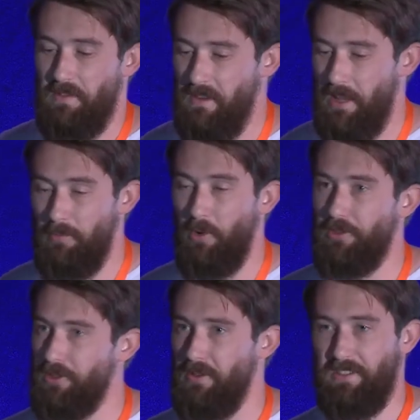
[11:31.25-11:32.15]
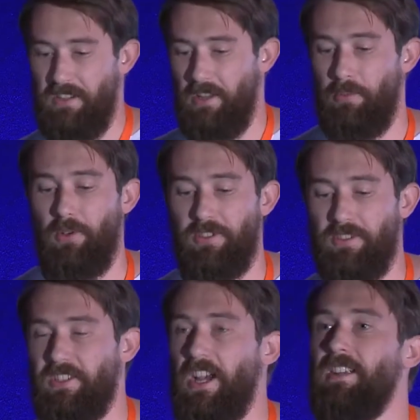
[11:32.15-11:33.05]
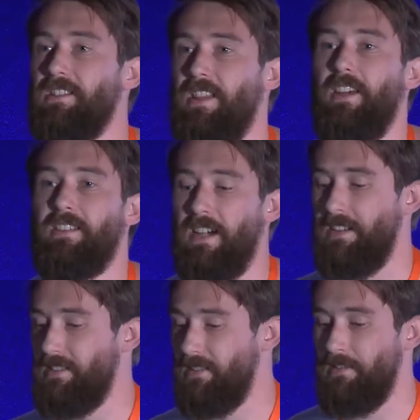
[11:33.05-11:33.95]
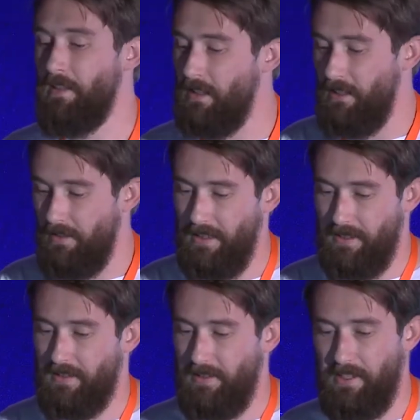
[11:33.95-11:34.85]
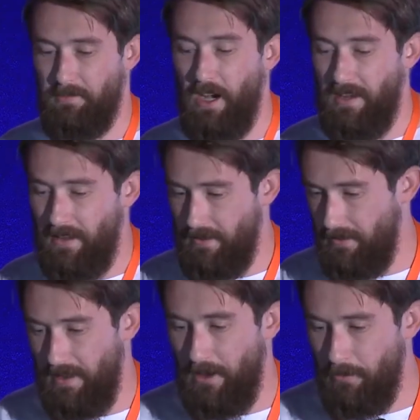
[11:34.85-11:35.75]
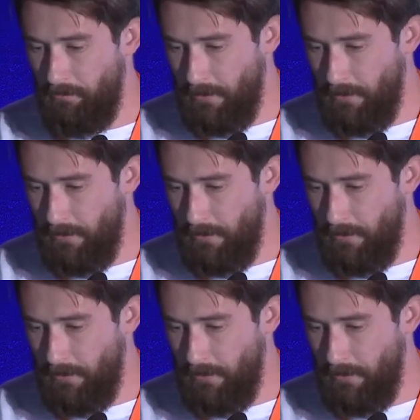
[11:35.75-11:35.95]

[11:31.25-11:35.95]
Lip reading: another module, as another person, change that data. That's my data now.